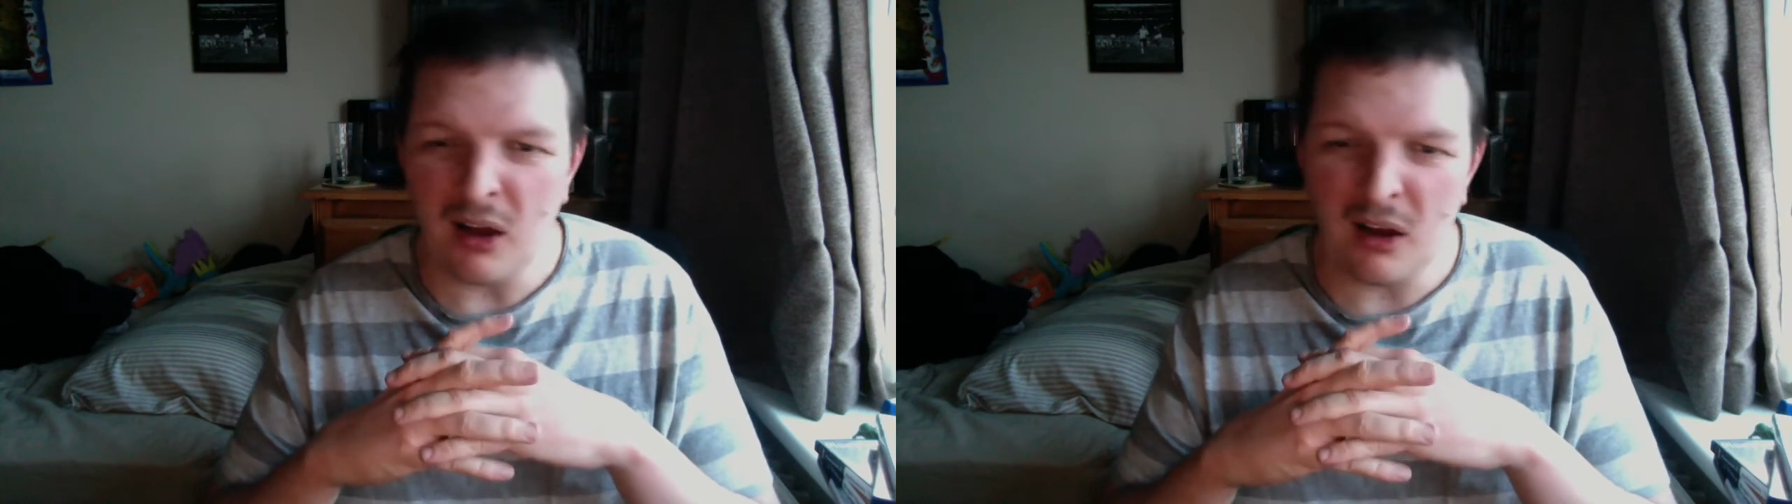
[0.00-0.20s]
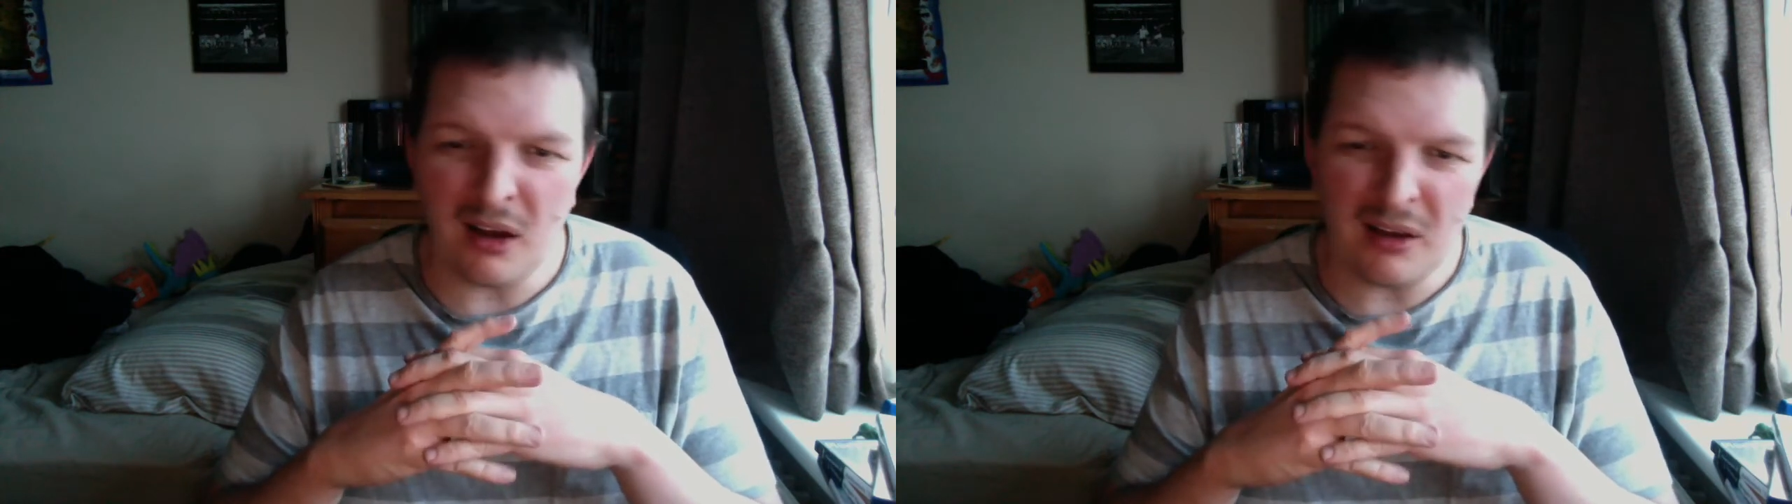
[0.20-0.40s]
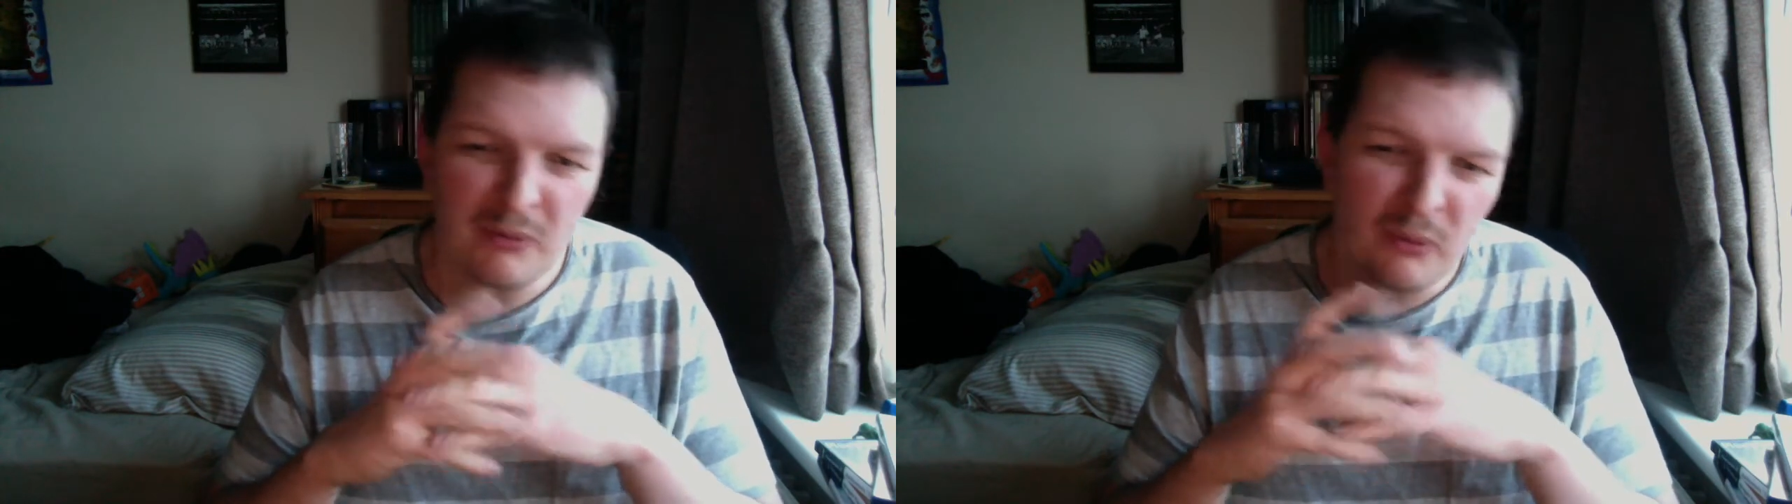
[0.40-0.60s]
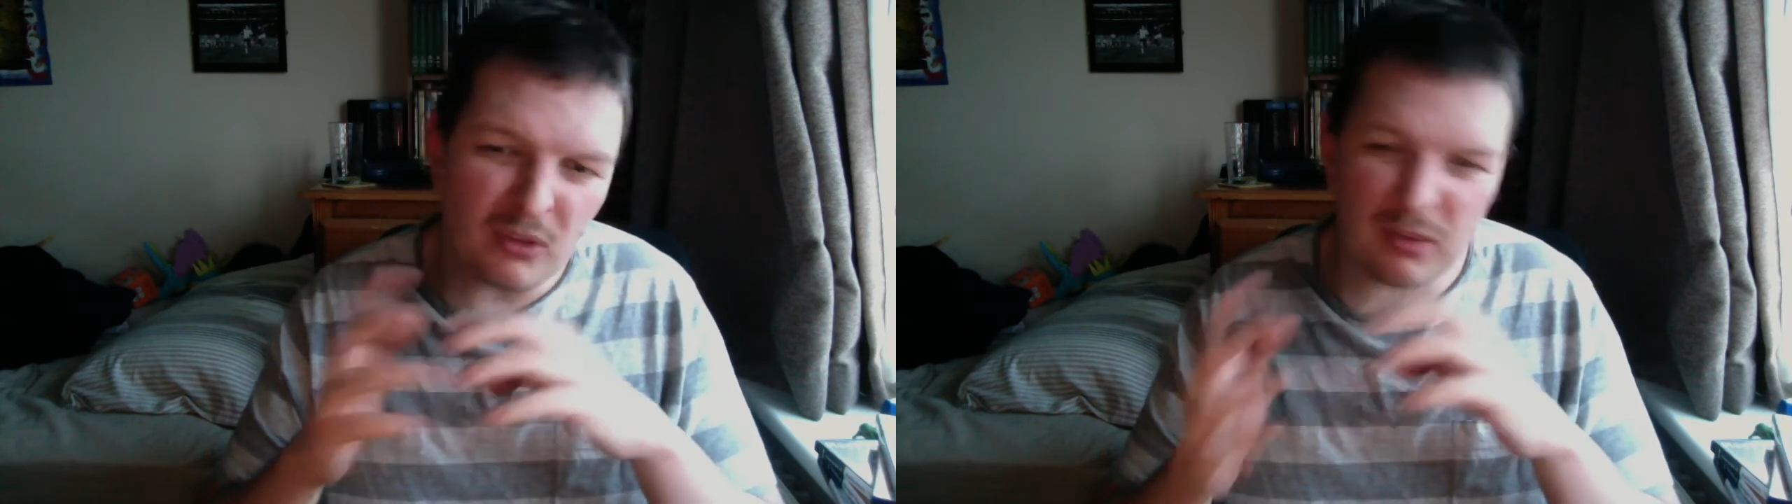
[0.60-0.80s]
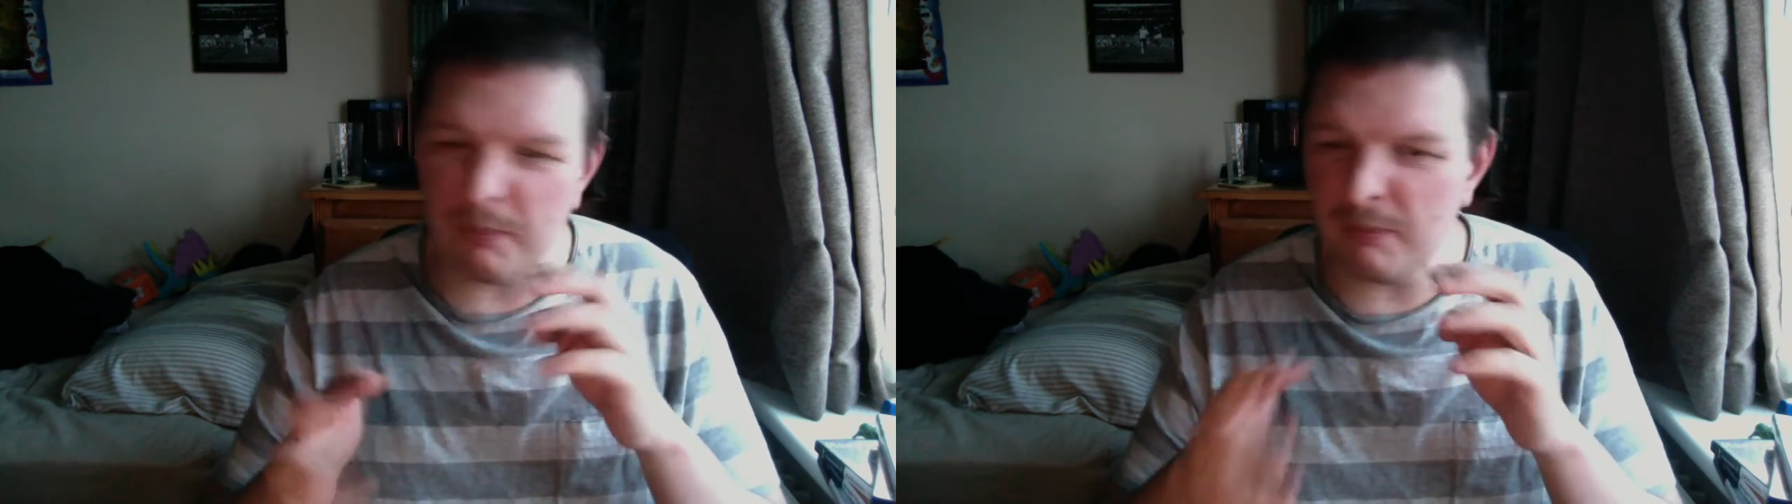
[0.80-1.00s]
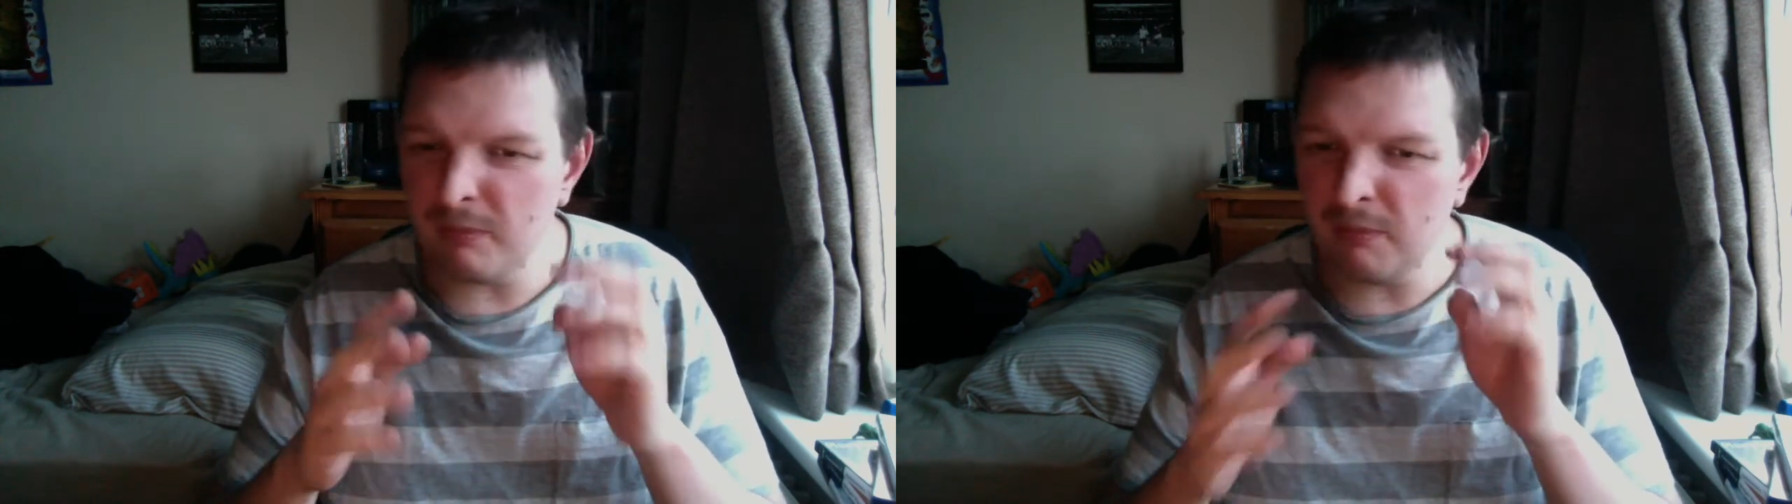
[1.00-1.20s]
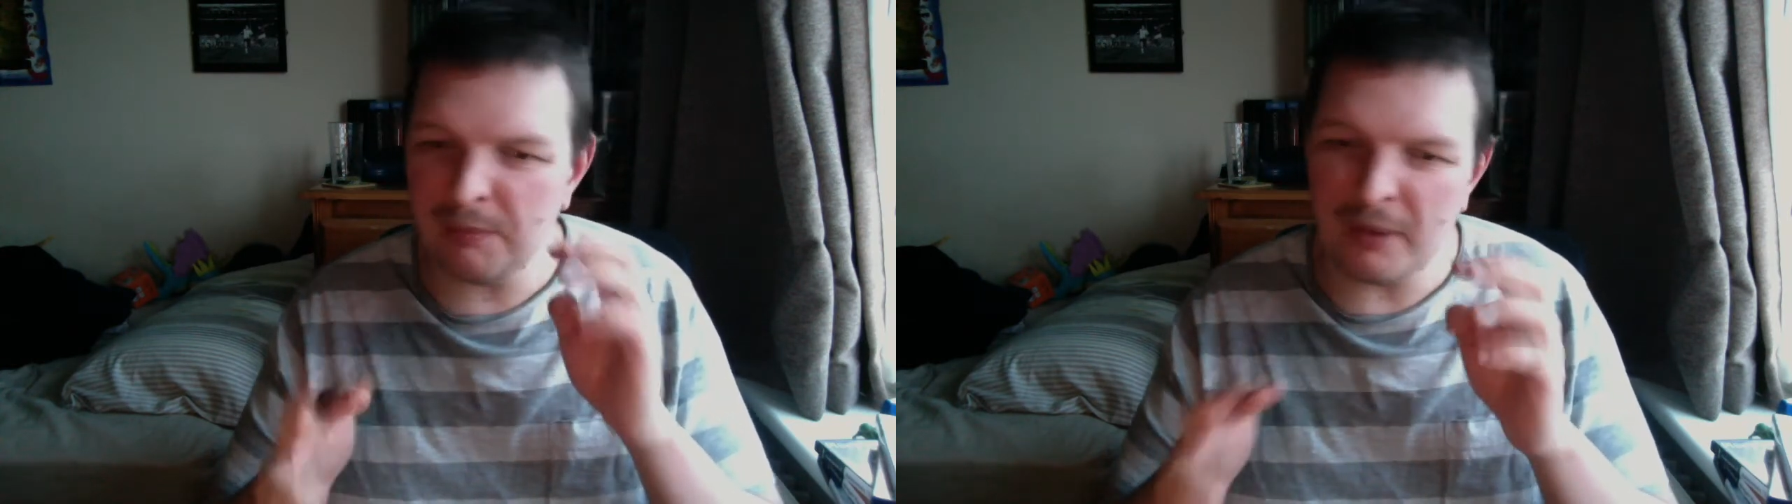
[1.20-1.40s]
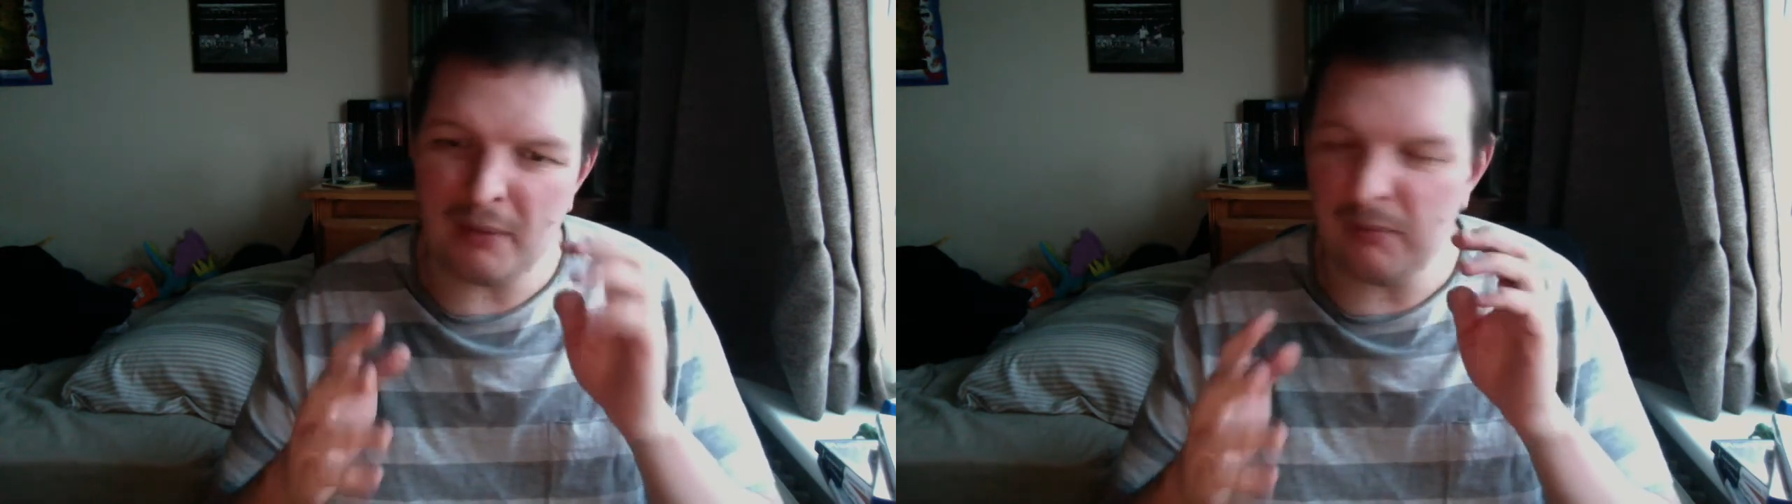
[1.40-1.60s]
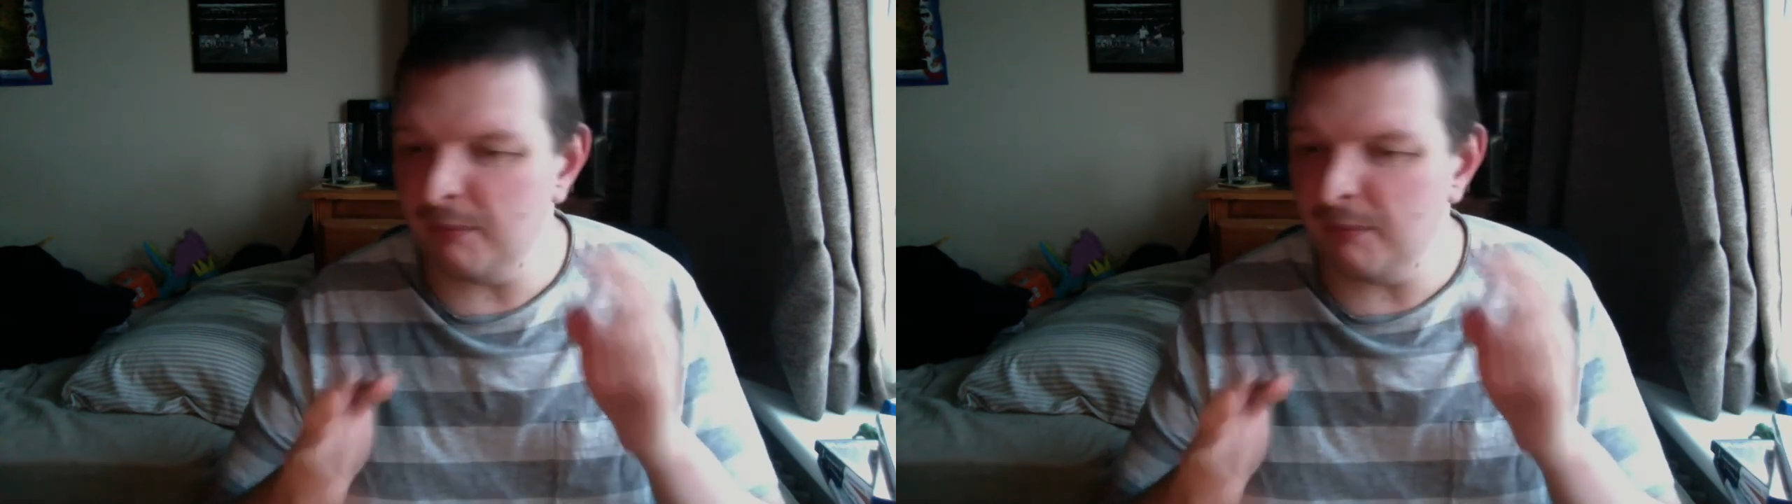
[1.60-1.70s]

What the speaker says: I was a bit